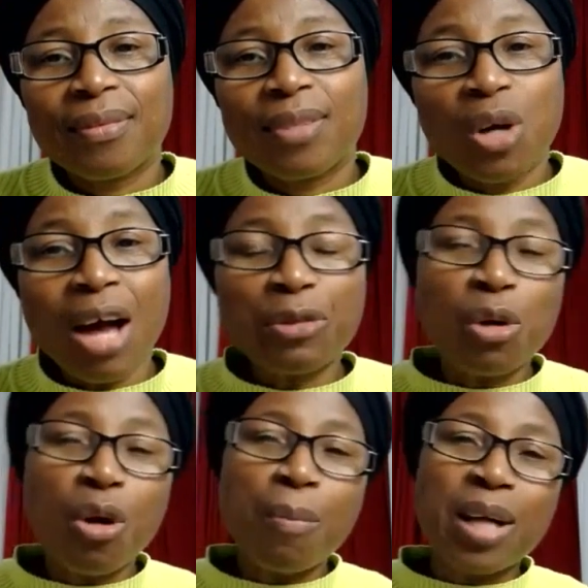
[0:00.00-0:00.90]
You have to
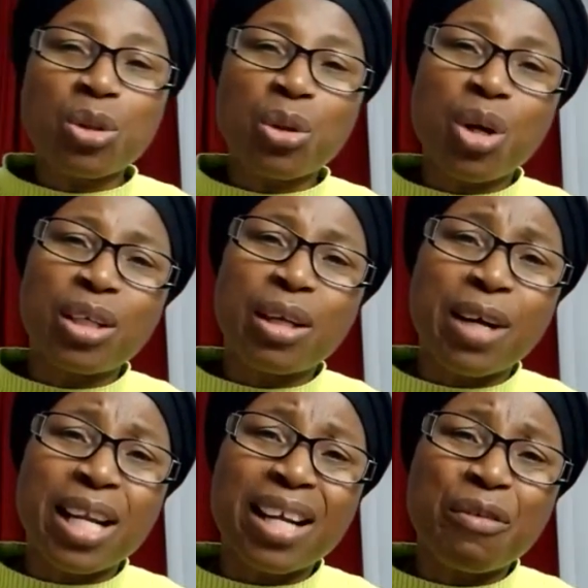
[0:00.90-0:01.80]
go back to God.
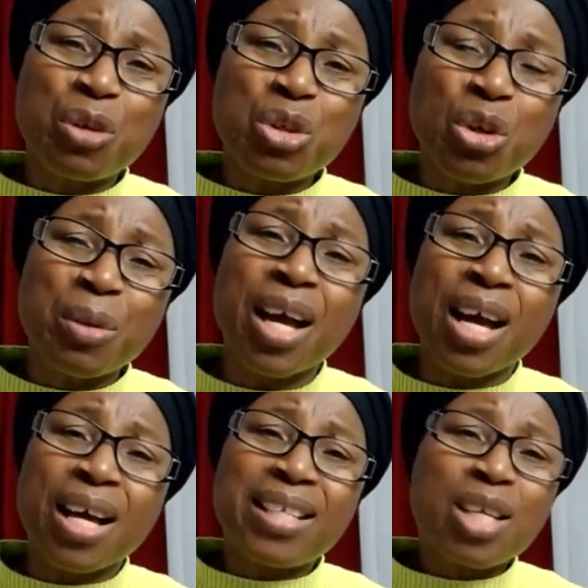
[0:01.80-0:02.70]
Father, reveal to me.
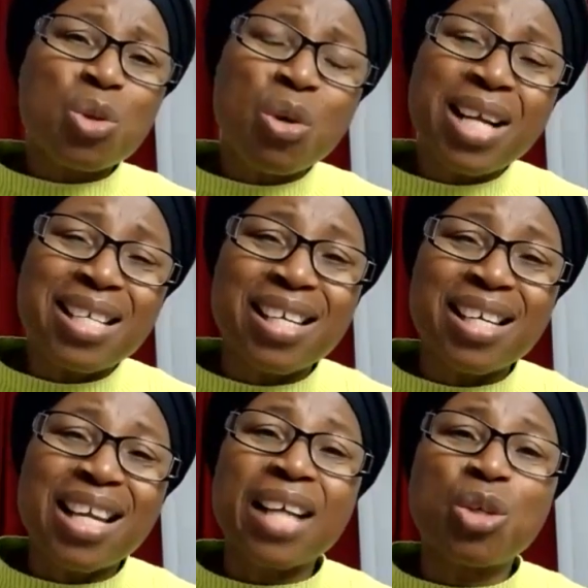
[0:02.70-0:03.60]
This one I
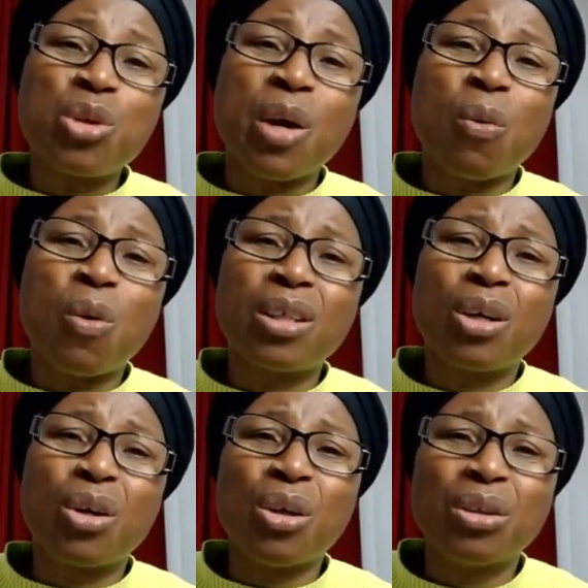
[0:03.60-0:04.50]
seen. Are you the one
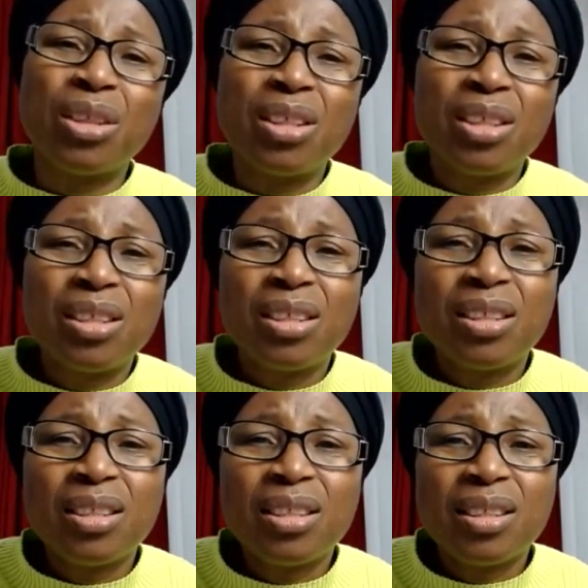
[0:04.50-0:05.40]
or
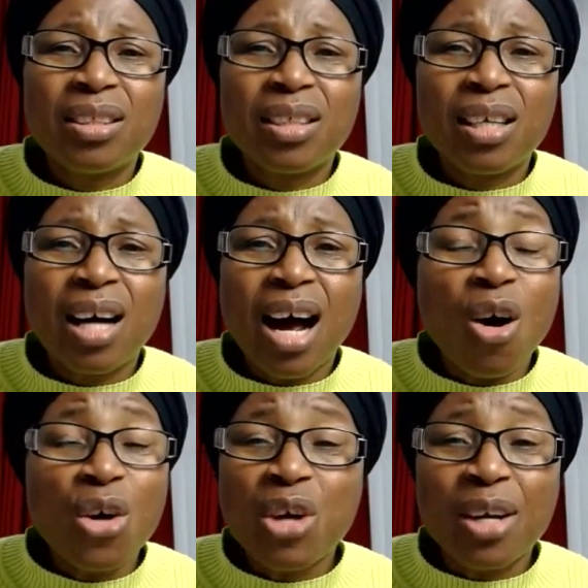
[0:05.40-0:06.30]

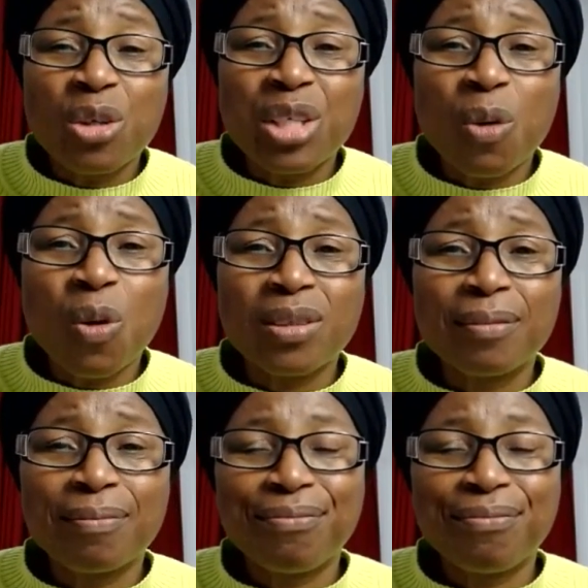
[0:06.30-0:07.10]
Oh, you are not the one.